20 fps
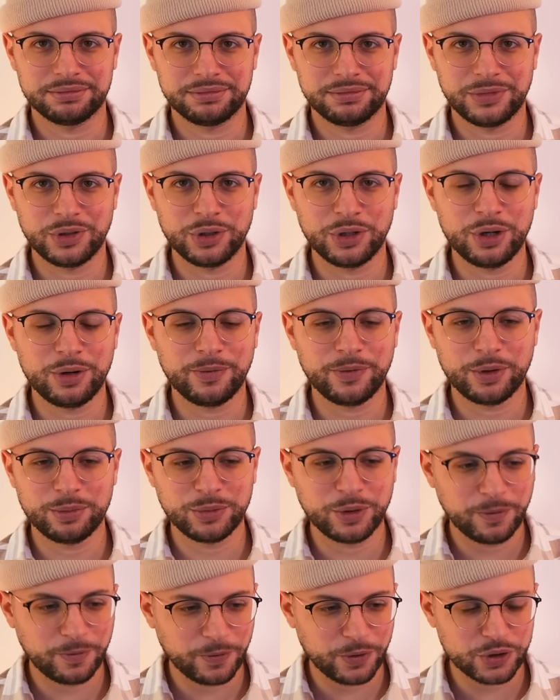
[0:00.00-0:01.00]
You know, from
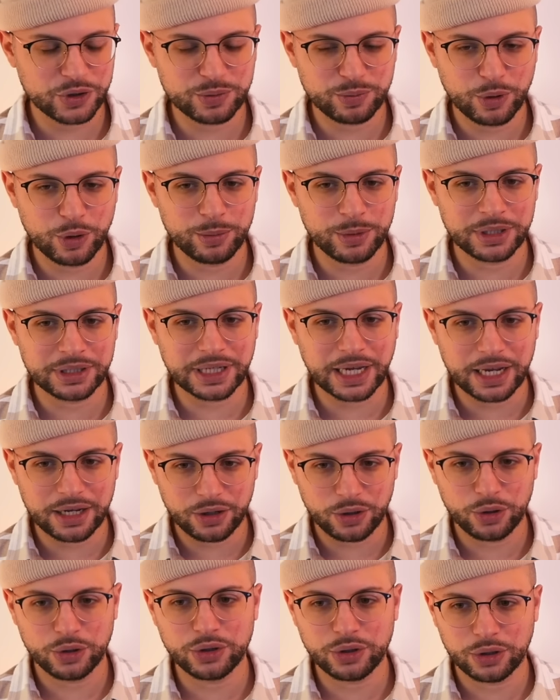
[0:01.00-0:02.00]
the first moment I
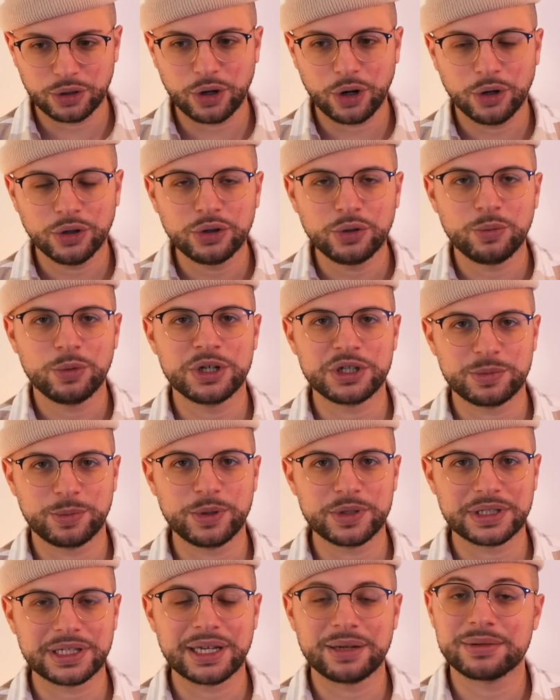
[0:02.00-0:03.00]
heard her on the Wish
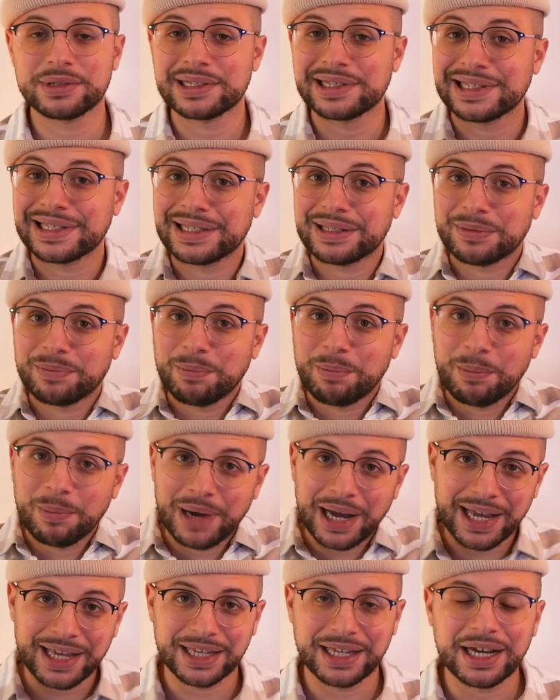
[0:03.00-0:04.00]
Bus, I was like,
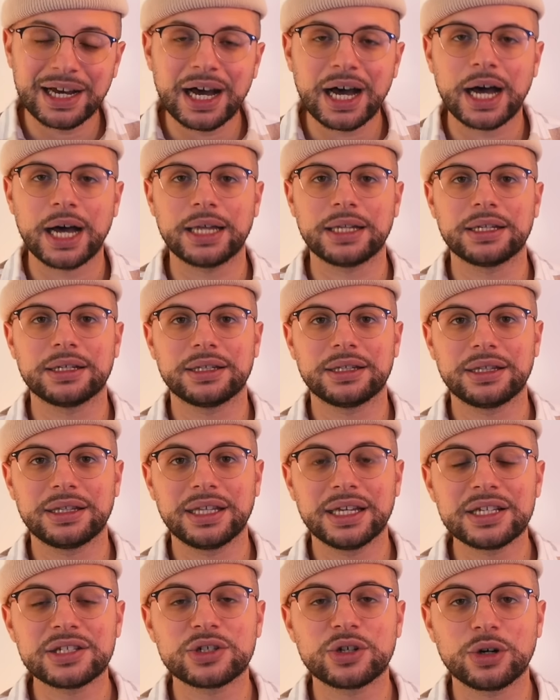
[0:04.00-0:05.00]
my God,
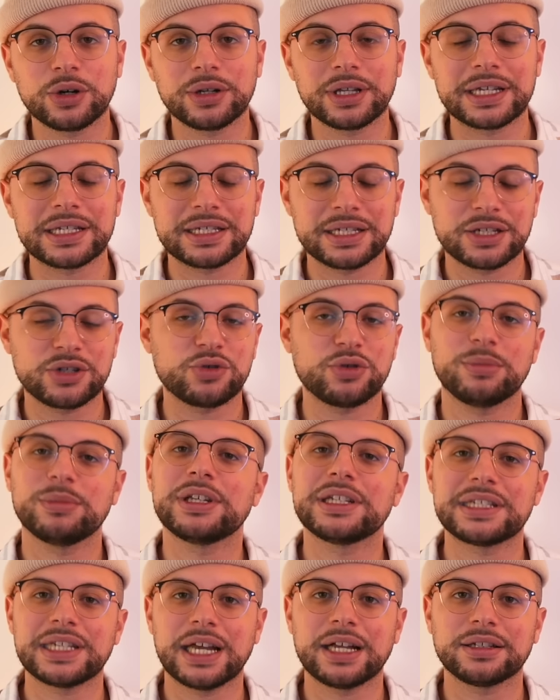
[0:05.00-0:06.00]
this girl is
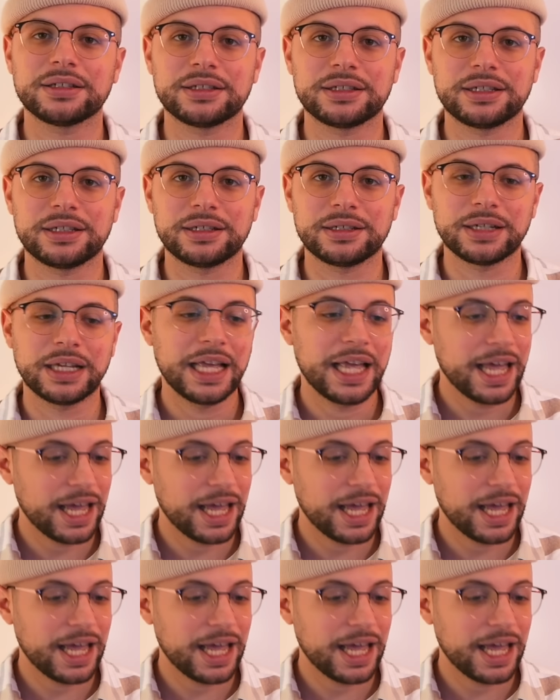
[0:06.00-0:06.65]
extremely talented.